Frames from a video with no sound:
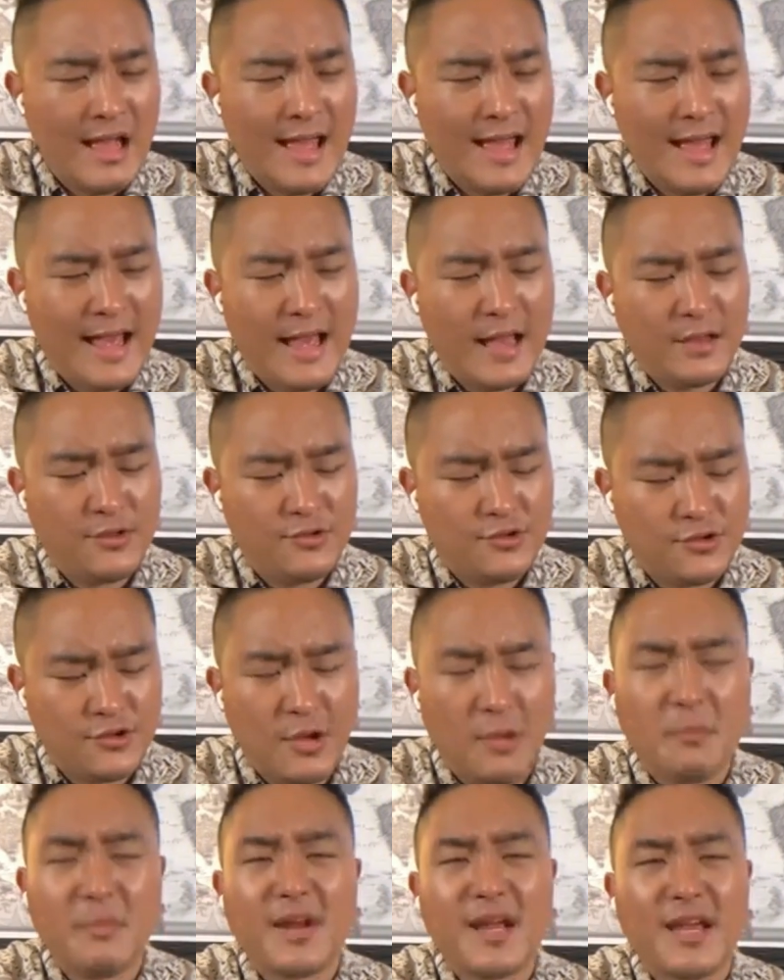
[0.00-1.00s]
and
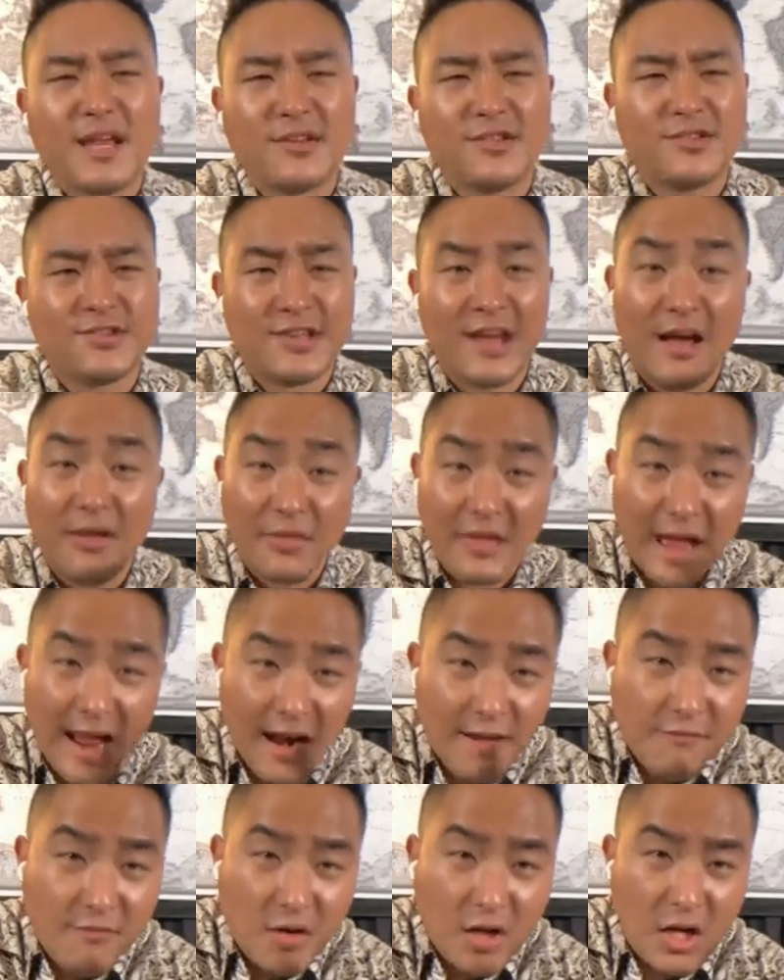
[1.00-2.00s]
somebody in South
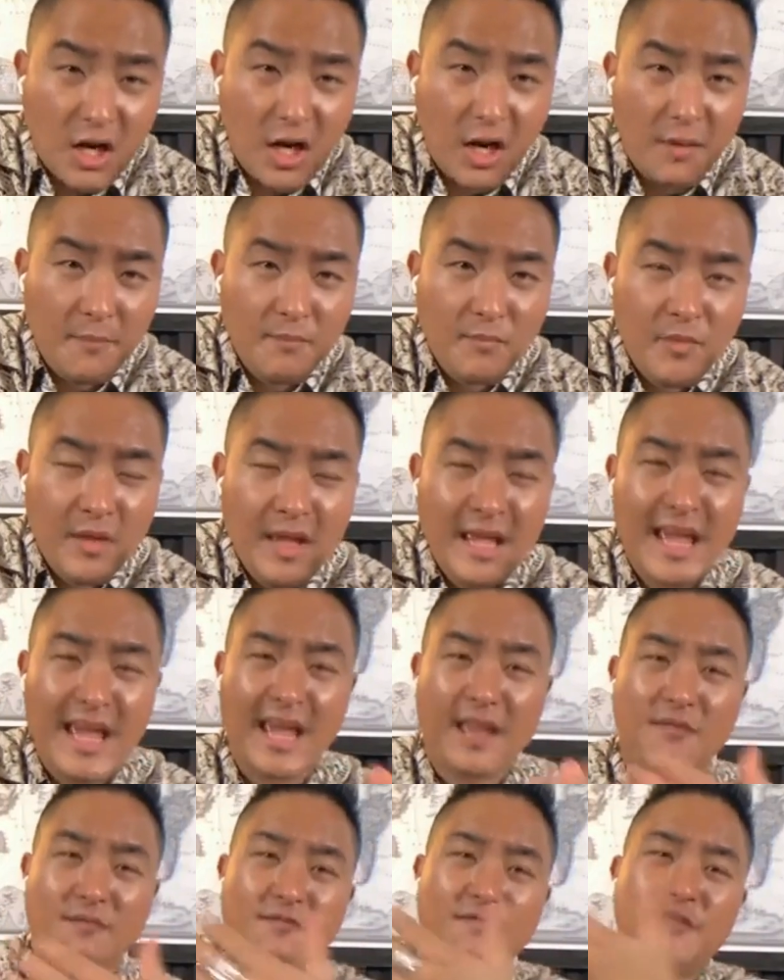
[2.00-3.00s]
Africa
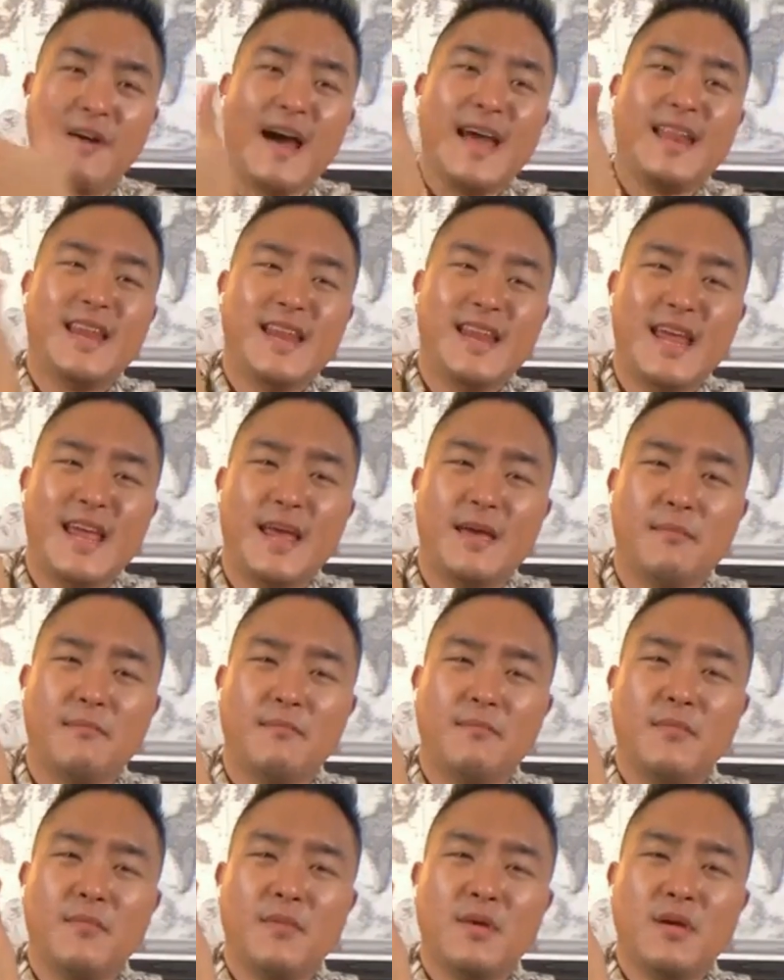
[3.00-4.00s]
invited
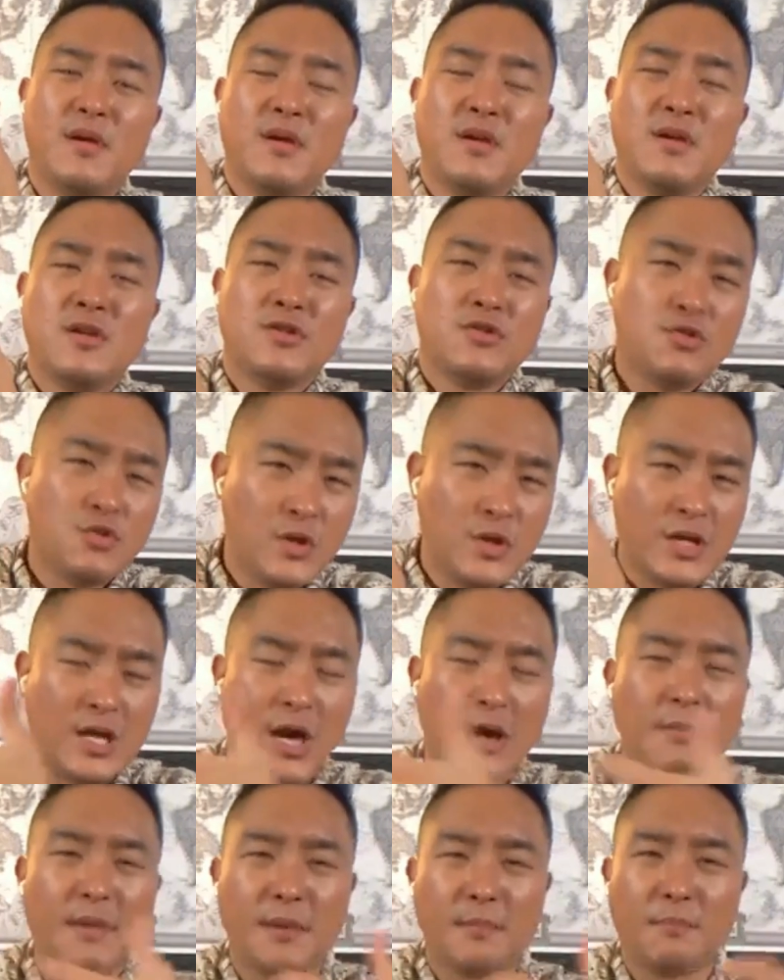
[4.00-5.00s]
him to
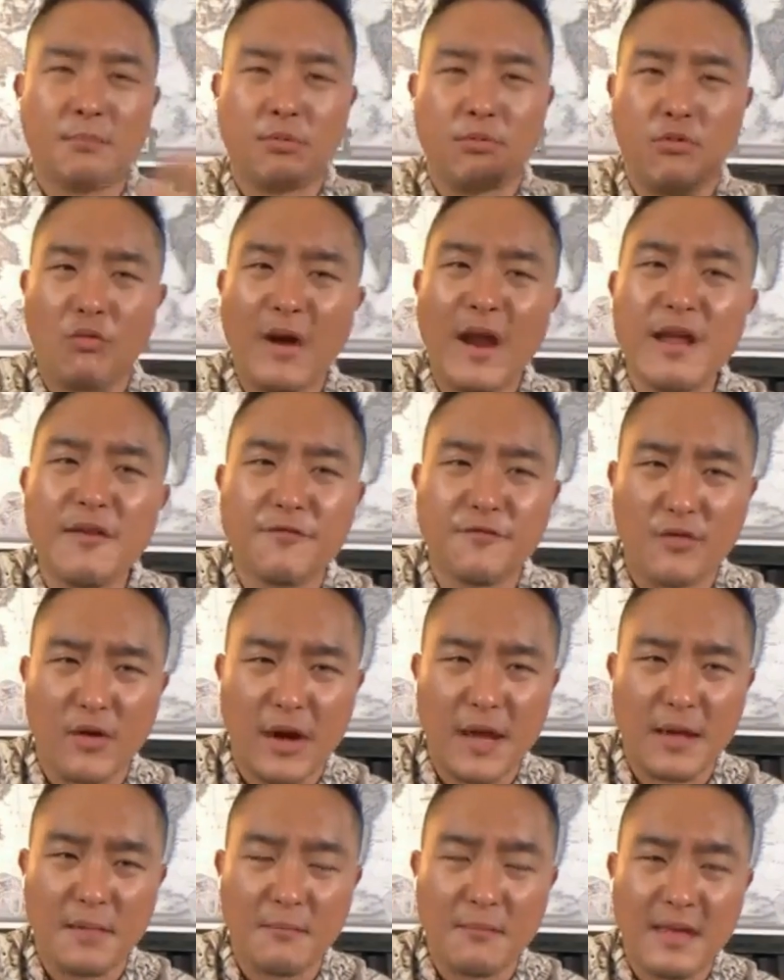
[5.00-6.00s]
come and pray
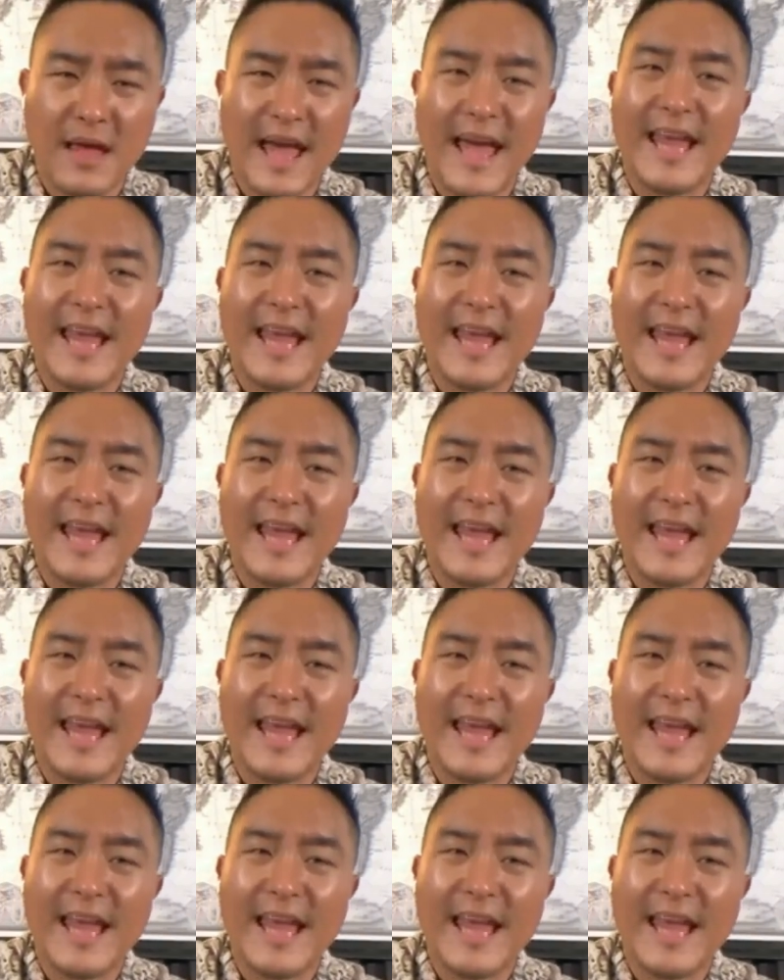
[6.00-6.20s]
for him.